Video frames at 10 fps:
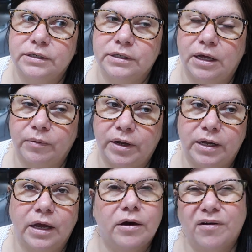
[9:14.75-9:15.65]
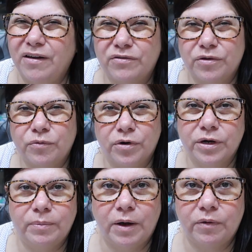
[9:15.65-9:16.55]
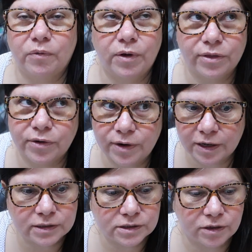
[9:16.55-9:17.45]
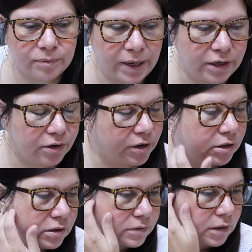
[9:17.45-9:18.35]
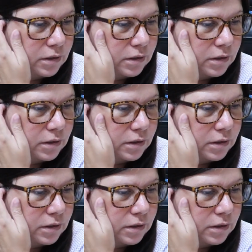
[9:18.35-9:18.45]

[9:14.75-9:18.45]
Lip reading: and that way I don't have to worry about whether or not it's gonna make it or not.